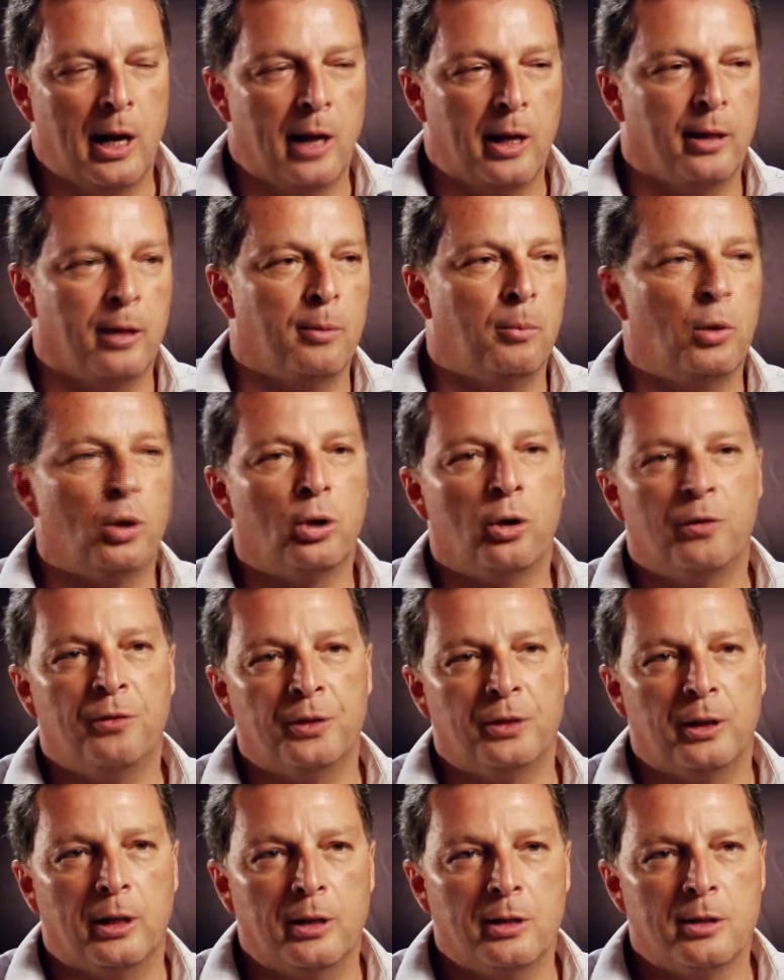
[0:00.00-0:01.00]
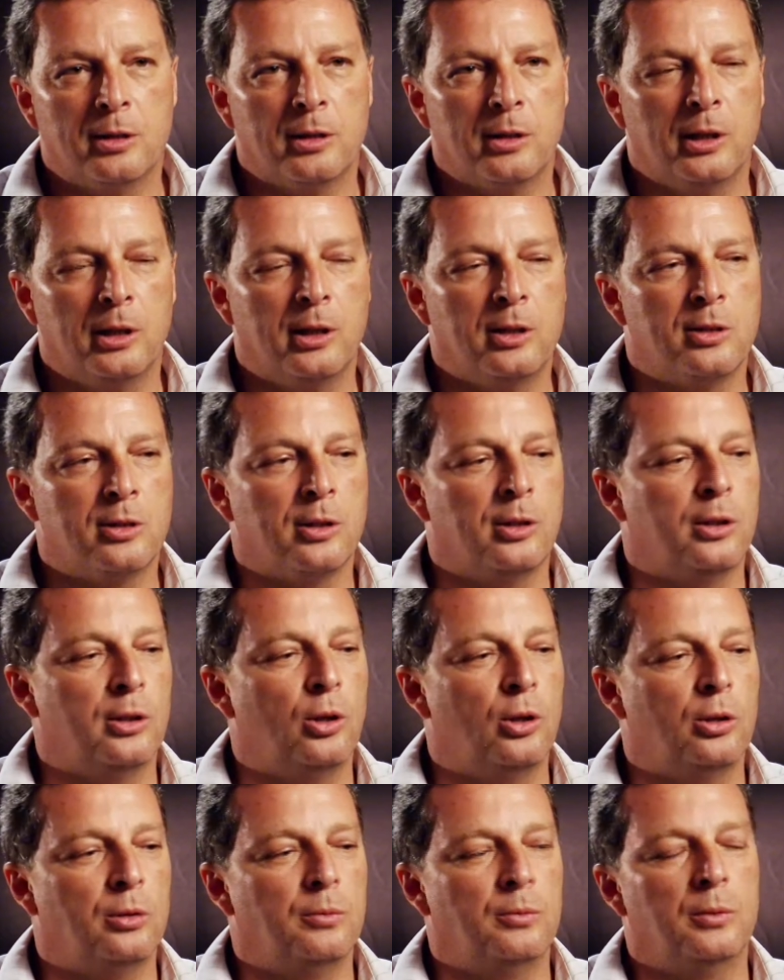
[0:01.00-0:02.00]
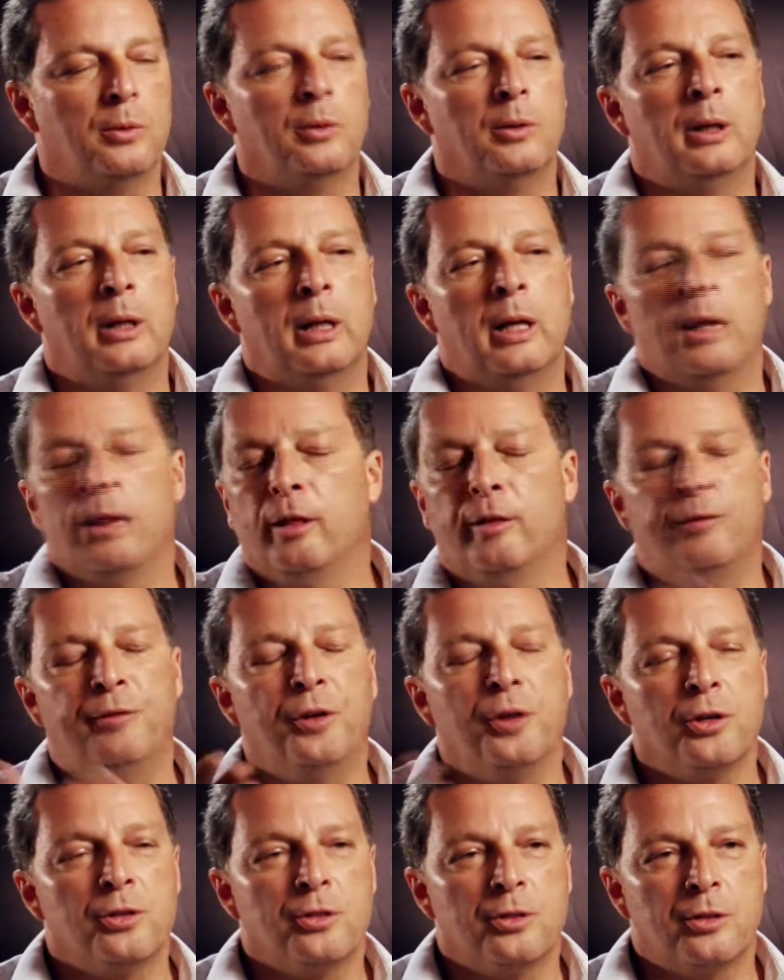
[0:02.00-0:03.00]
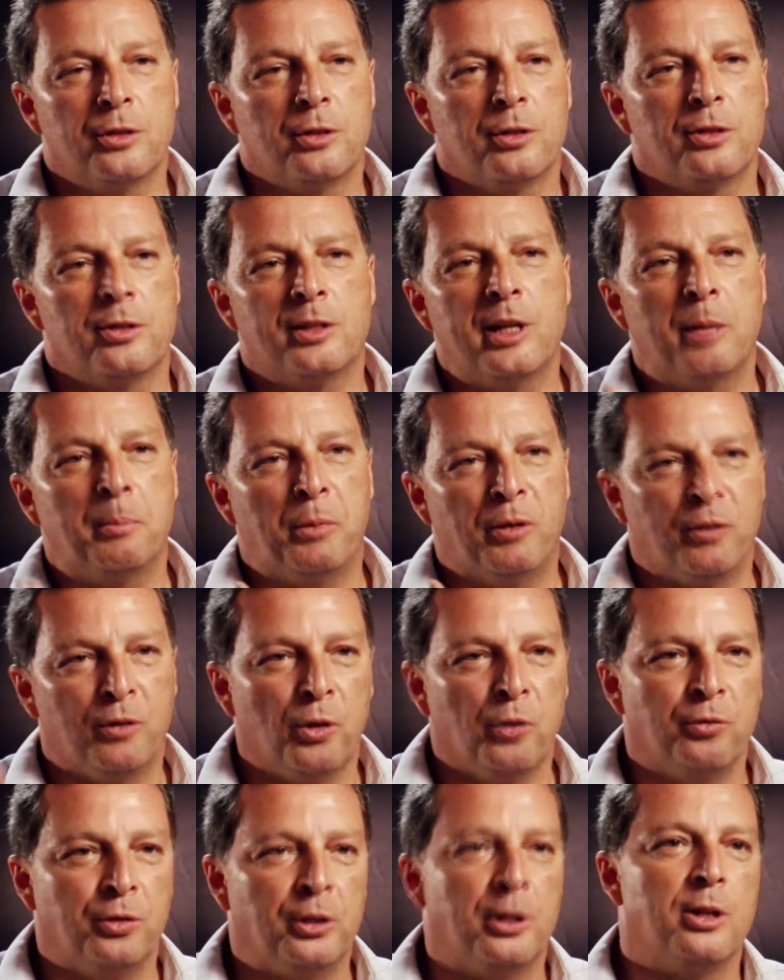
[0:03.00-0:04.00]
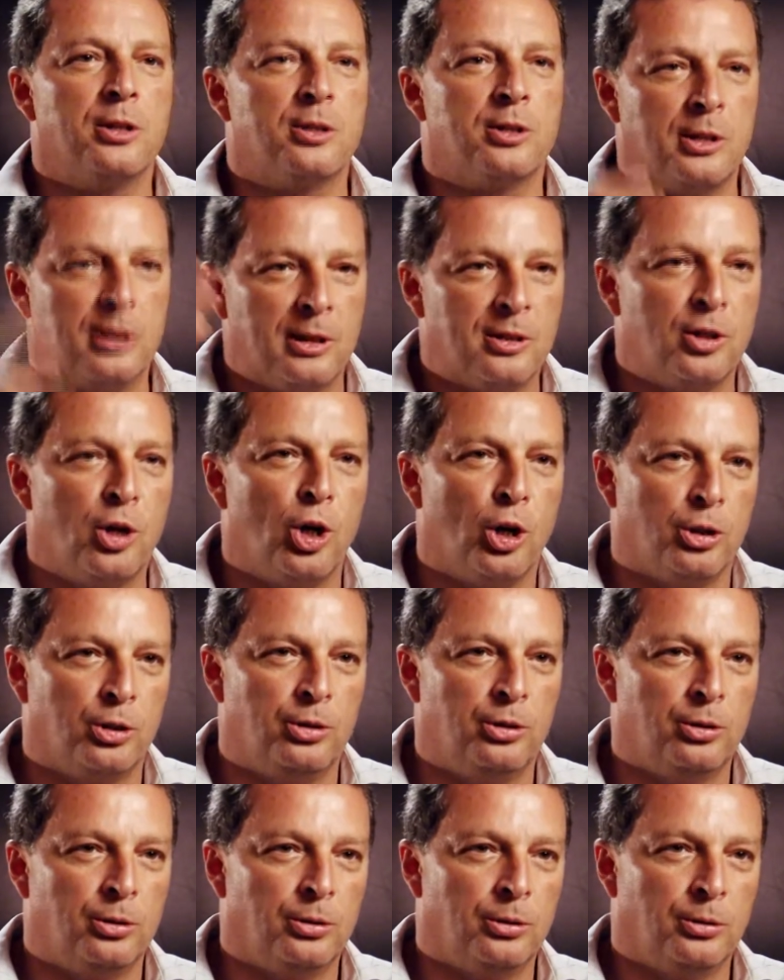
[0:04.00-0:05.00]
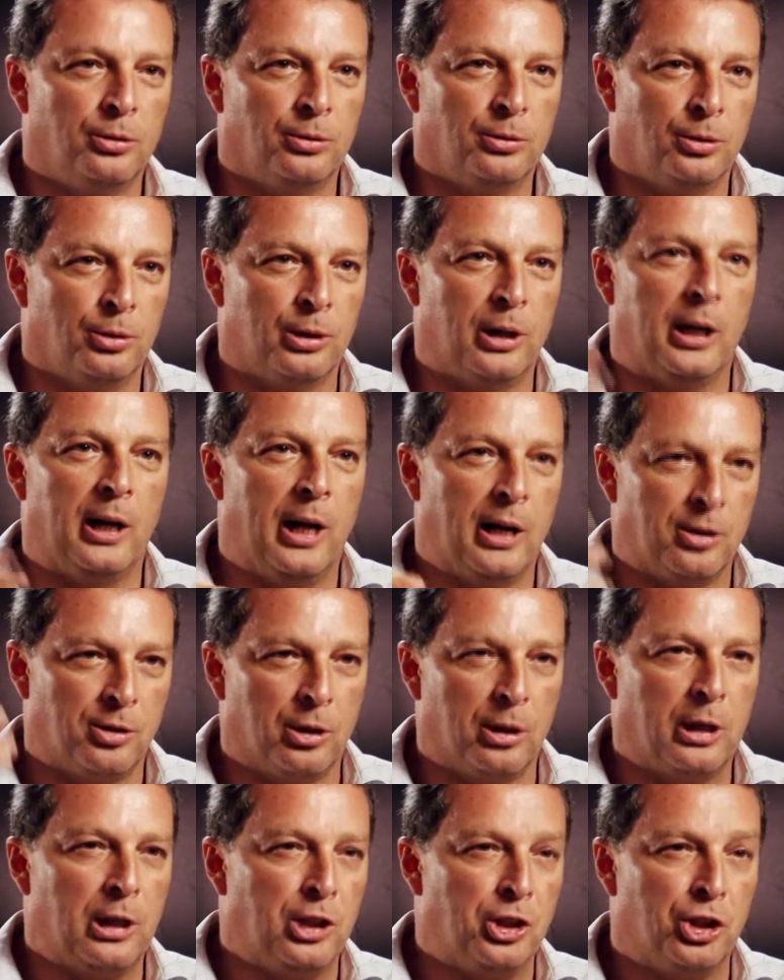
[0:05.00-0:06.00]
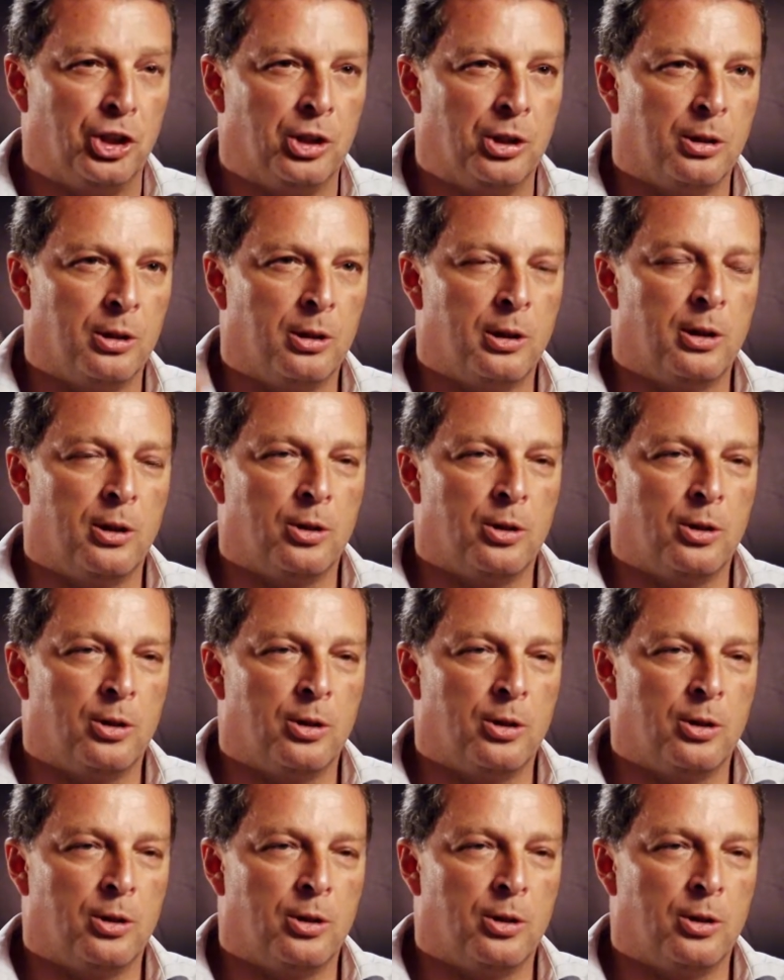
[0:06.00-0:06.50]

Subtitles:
And the more confidence is, the first step of confidence is God, okay, and religion.